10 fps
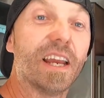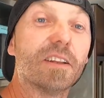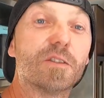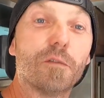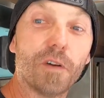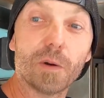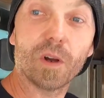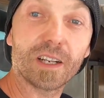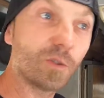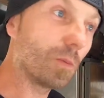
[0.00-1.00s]
it's a fun
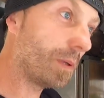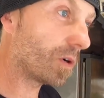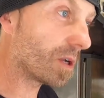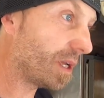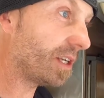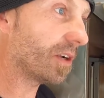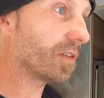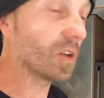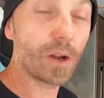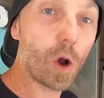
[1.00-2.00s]
one because when people come in
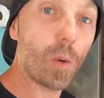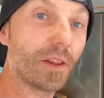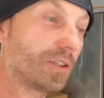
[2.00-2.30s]
here, they're like, "Oh wow,